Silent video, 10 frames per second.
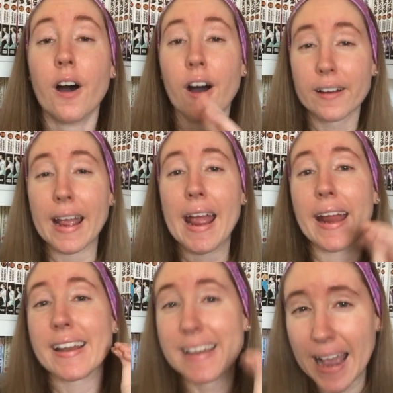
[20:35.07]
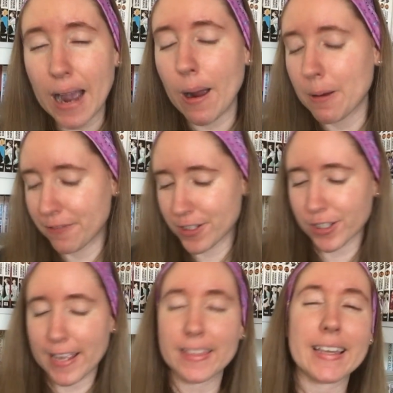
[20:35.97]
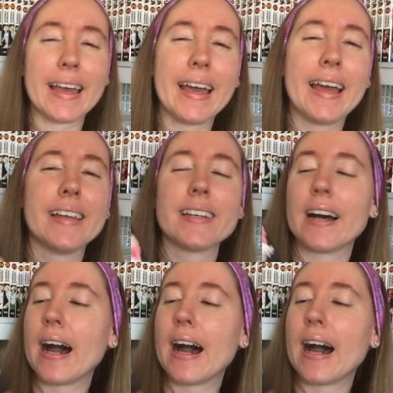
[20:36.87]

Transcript: Okay, now I'm officially at the end.